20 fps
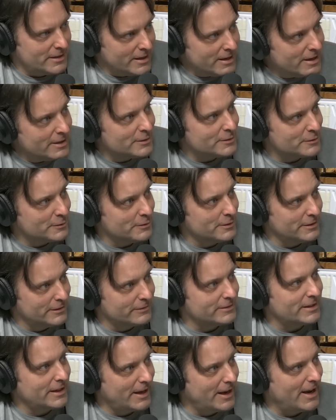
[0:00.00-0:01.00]
history
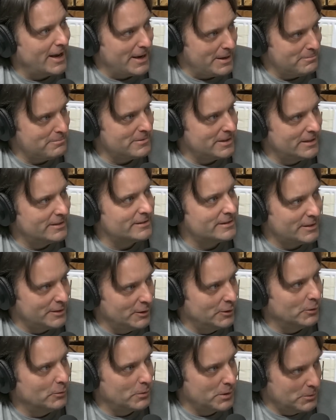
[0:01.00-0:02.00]
of time
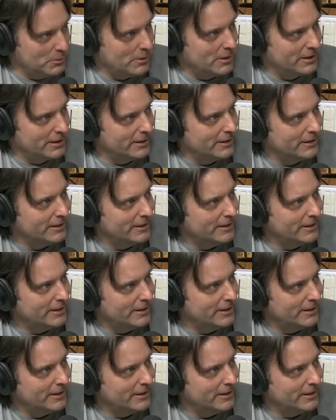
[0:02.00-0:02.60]
until we won it?